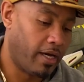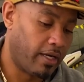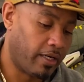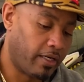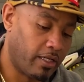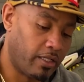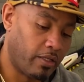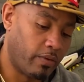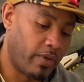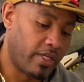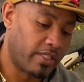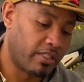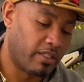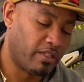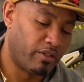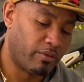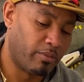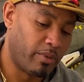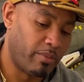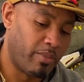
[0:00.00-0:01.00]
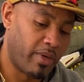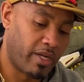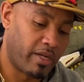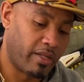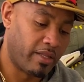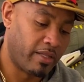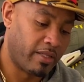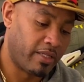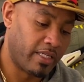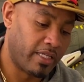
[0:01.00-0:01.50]
colorway is a little bit better
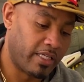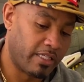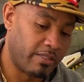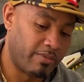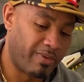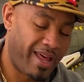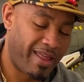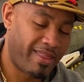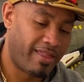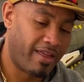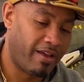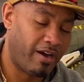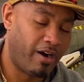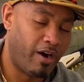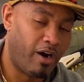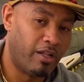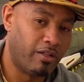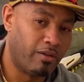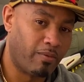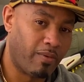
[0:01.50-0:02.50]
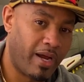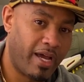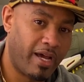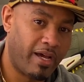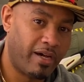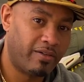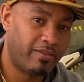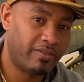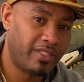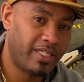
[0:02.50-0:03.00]
than these, but I think all
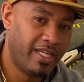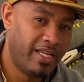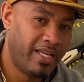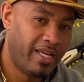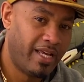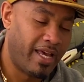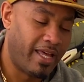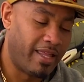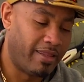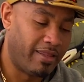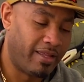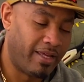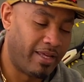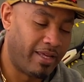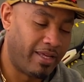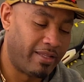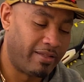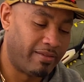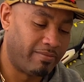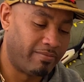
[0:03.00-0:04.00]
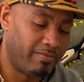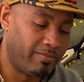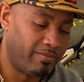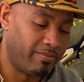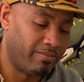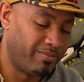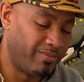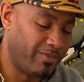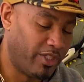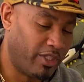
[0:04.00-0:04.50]
around, and then
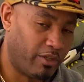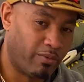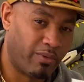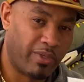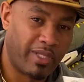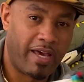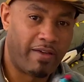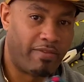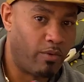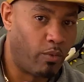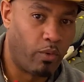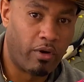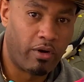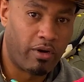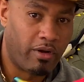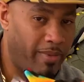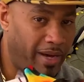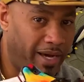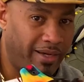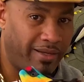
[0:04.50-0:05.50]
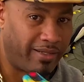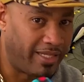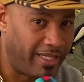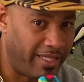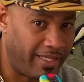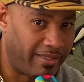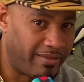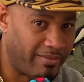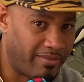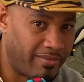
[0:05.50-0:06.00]
you don't really have to worry about
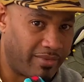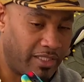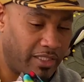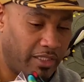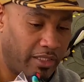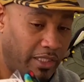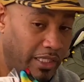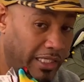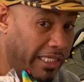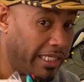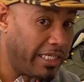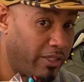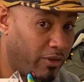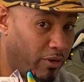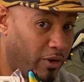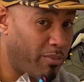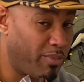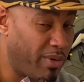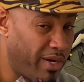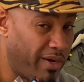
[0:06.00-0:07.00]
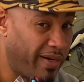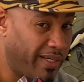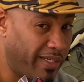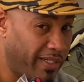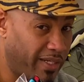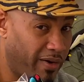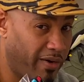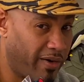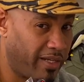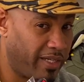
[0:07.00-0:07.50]
it looking or appearing
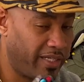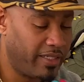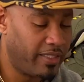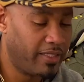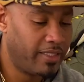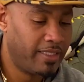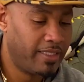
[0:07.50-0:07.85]
dirty.